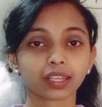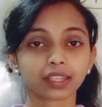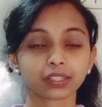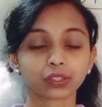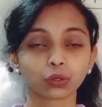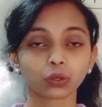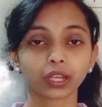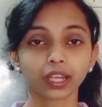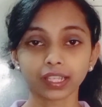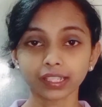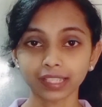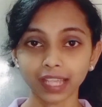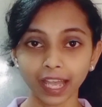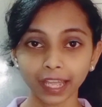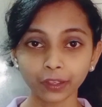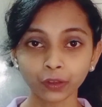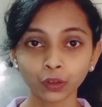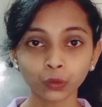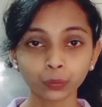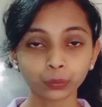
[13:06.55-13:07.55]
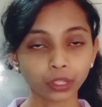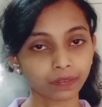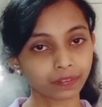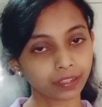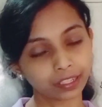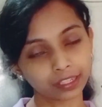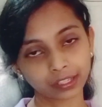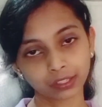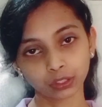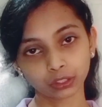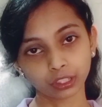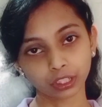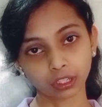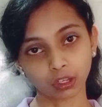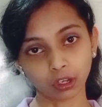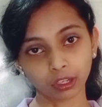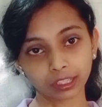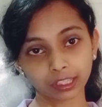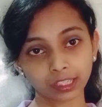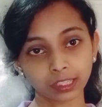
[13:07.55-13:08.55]
So guys, I hope you have understood the
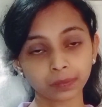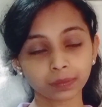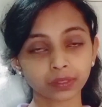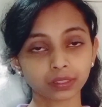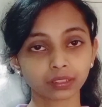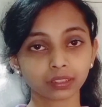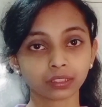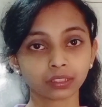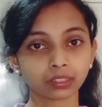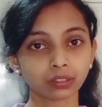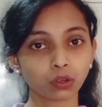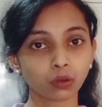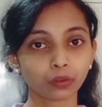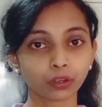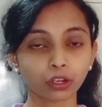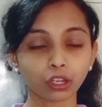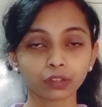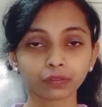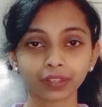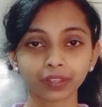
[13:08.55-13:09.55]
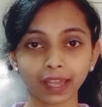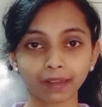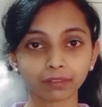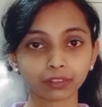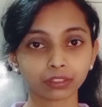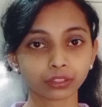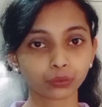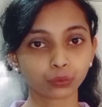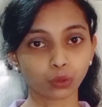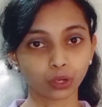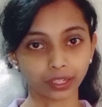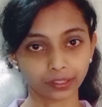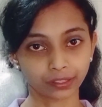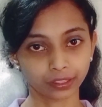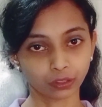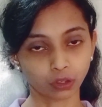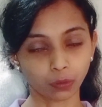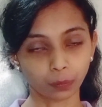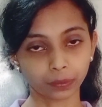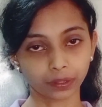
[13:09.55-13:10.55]
concept. Overall, we have learned what is
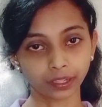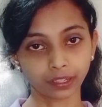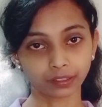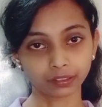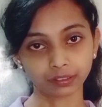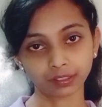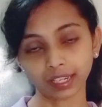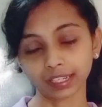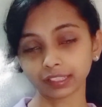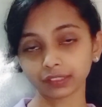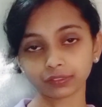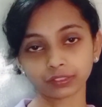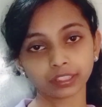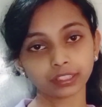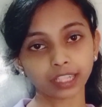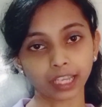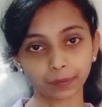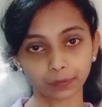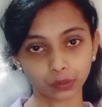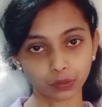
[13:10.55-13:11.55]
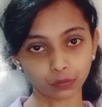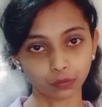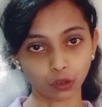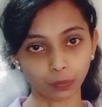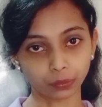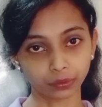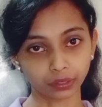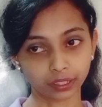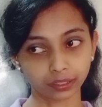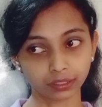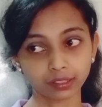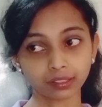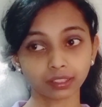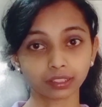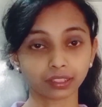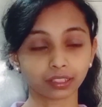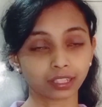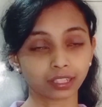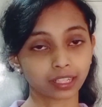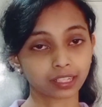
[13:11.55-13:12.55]
an operator and different types of operators.
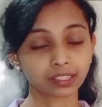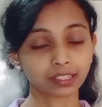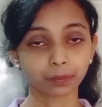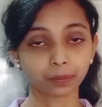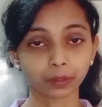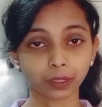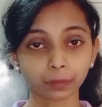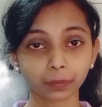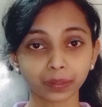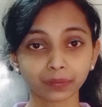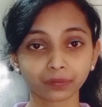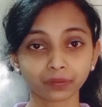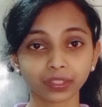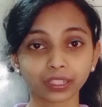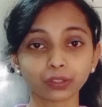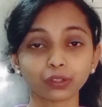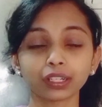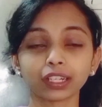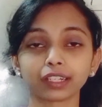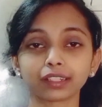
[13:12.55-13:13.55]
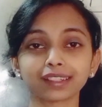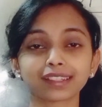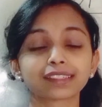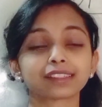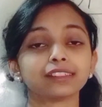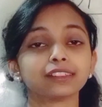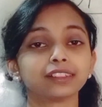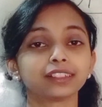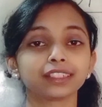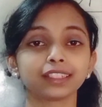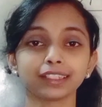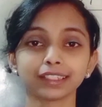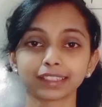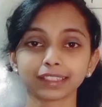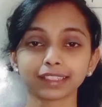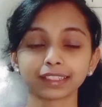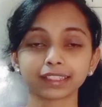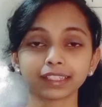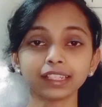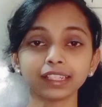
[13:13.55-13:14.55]
In the next upcoming video, let us learn in
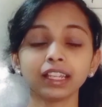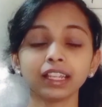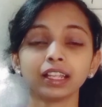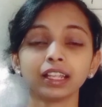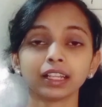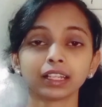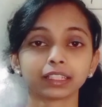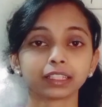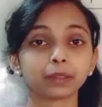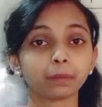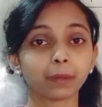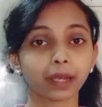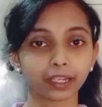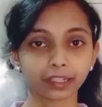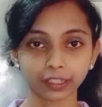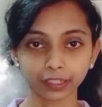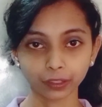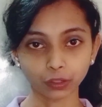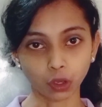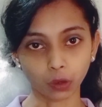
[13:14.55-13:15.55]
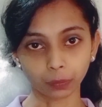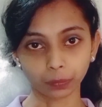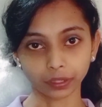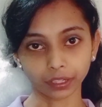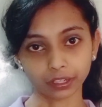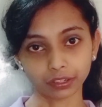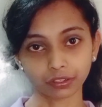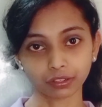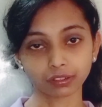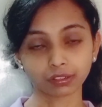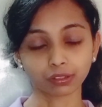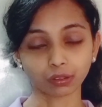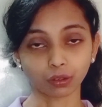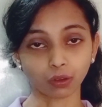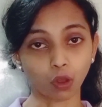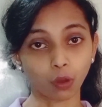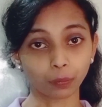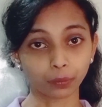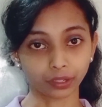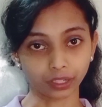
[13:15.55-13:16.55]
detail the binary operations or
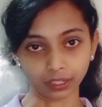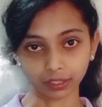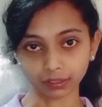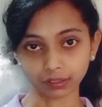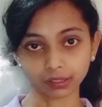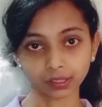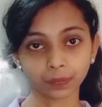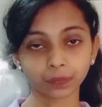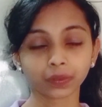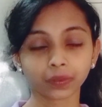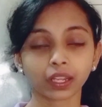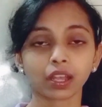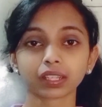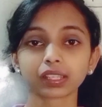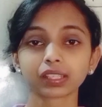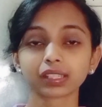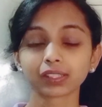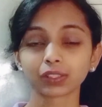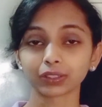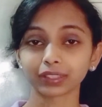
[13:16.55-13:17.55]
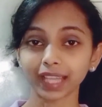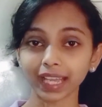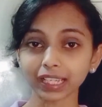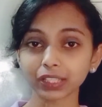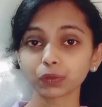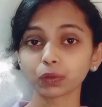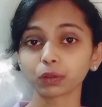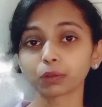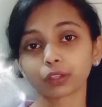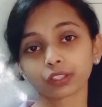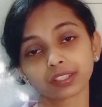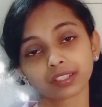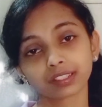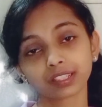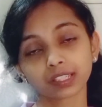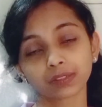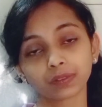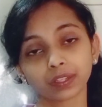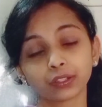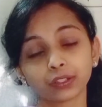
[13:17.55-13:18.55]
operators. So thanks for watching
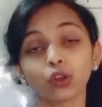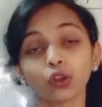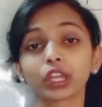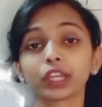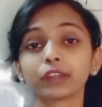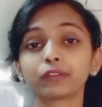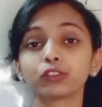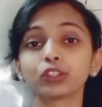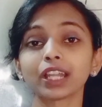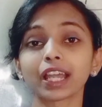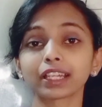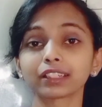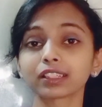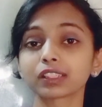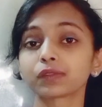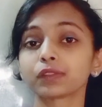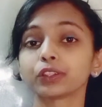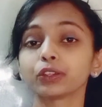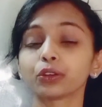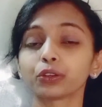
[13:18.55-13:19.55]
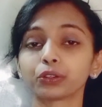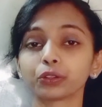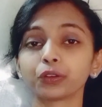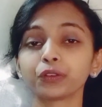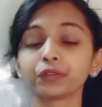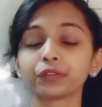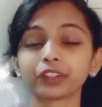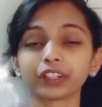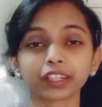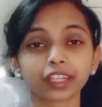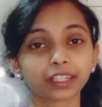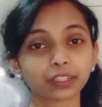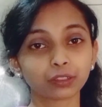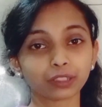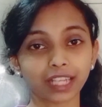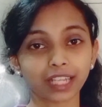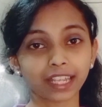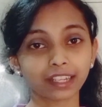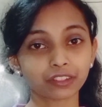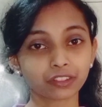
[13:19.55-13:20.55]
this video. If you like this video, don't forget
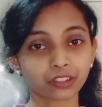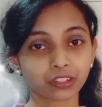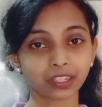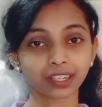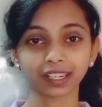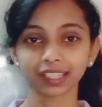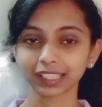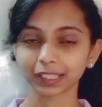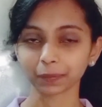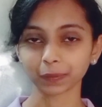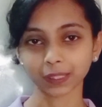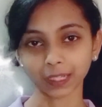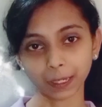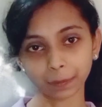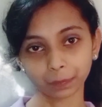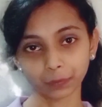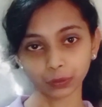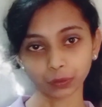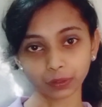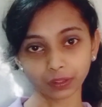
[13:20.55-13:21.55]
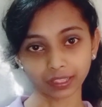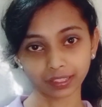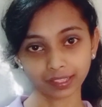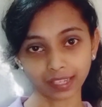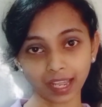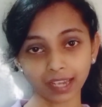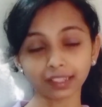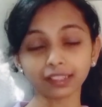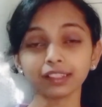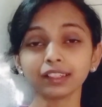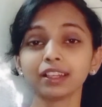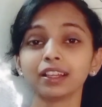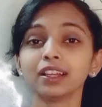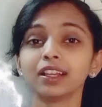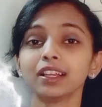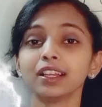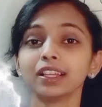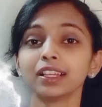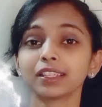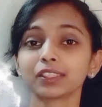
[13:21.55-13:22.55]
to like, share and subscribe to our channel.
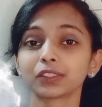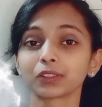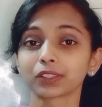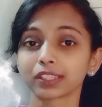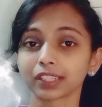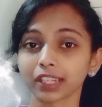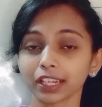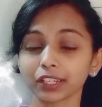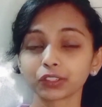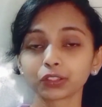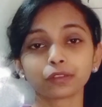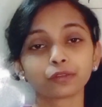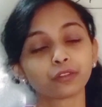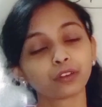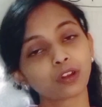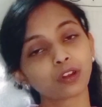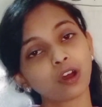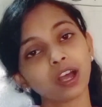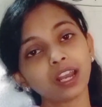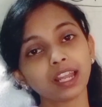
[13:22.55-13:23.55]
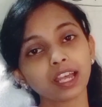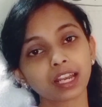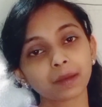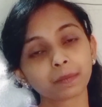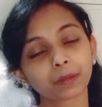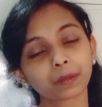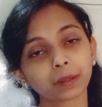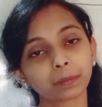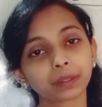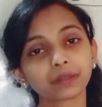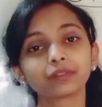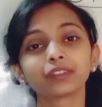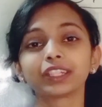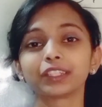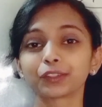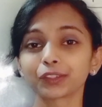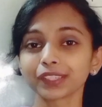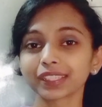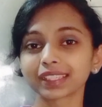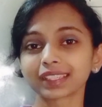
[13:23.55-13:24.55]
So stay tuned for all our upcoming
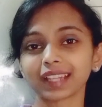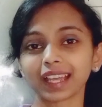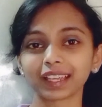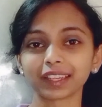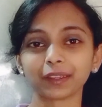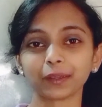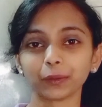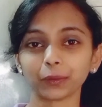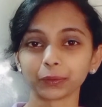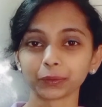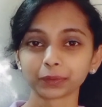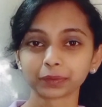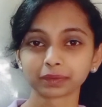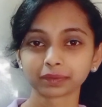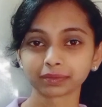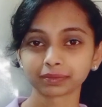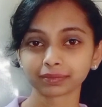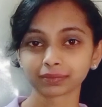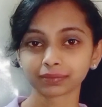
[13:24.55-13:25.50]
videos. Thank you.